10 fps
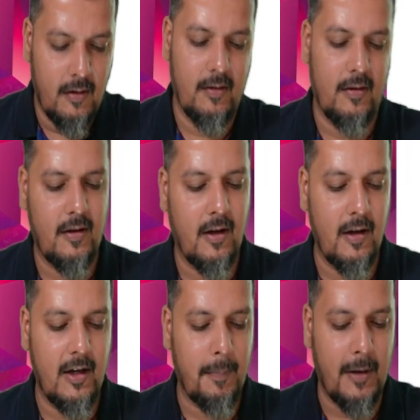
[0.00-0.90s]
The
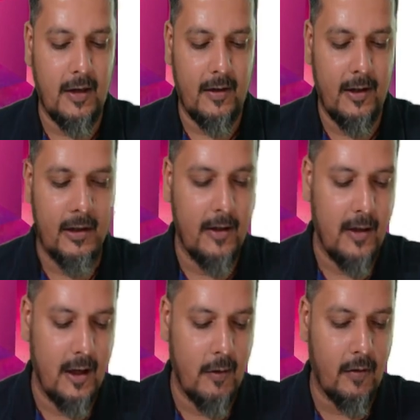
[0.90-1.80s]
earlier part, till here
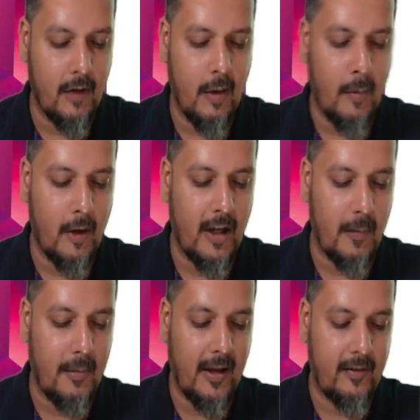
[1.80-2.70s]
it was all about income
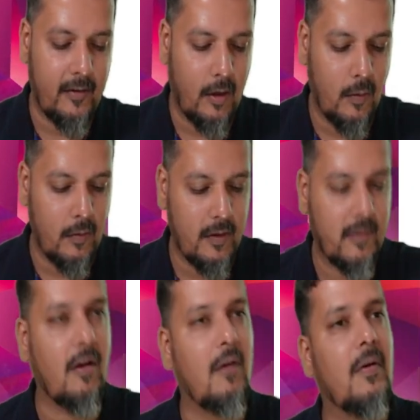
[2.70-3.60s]
tax. Now this
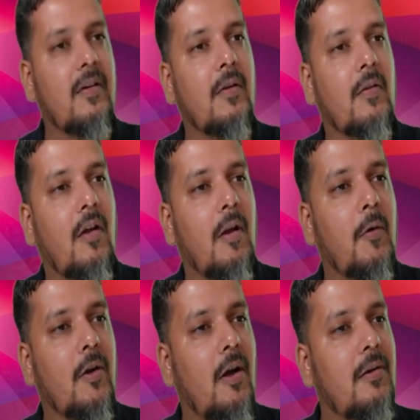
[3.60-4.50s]
onwards it was all about
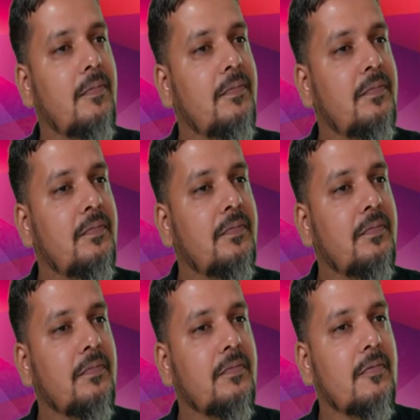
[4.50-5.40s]
your
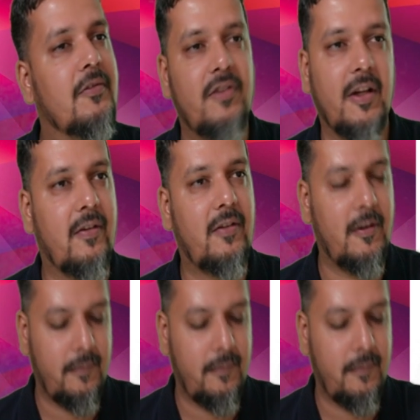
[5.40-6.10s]
GST.